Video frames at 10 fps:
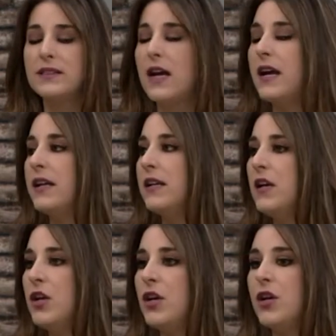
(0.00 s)
side,
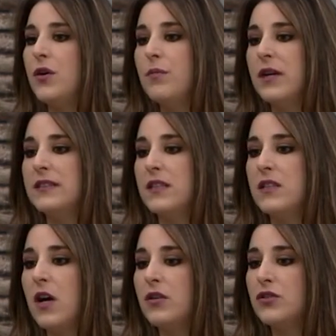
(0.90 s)
you know, President
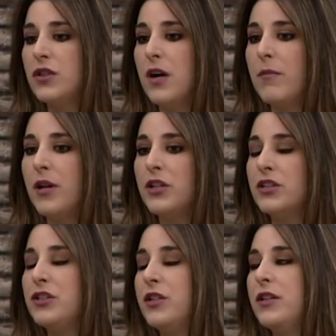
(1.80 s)
Donald Trump
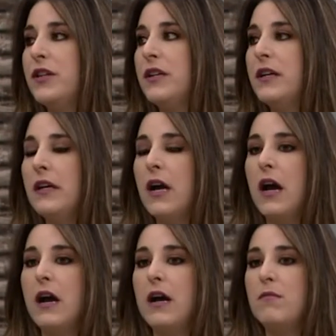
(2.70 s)
understood
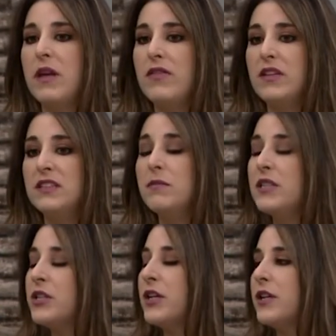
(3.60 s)
in these
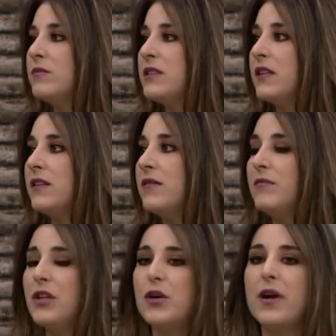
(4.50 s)
midterms that,
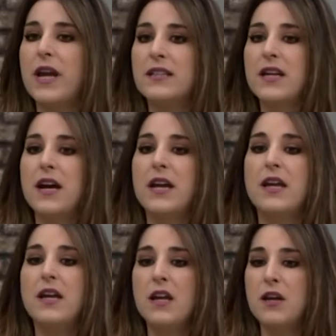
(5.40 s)
you know,
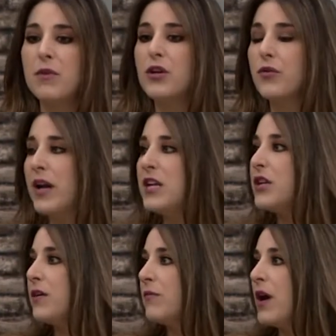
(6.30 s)

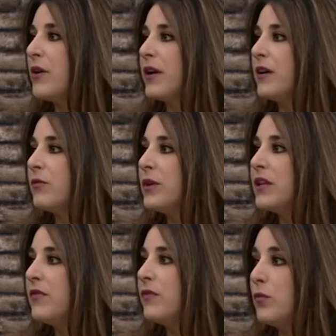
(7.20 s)
anti-immigration rhetoric
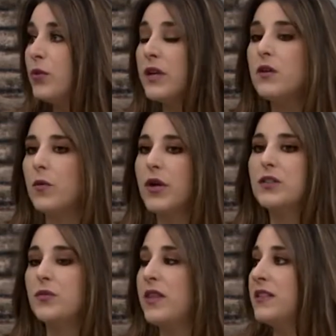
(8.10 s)
really
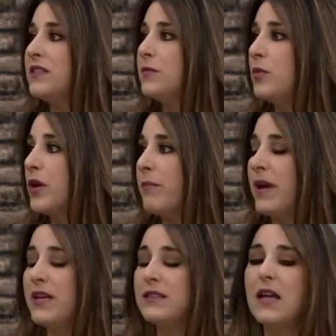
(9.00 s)
works with his support
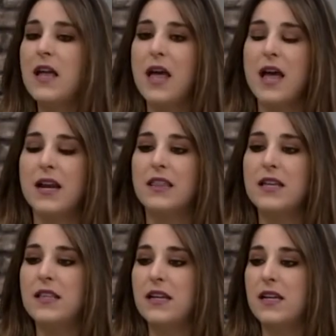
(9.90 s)
base, and I
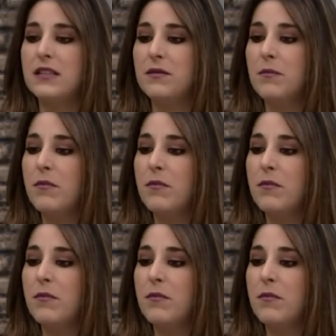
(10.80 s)
think that he's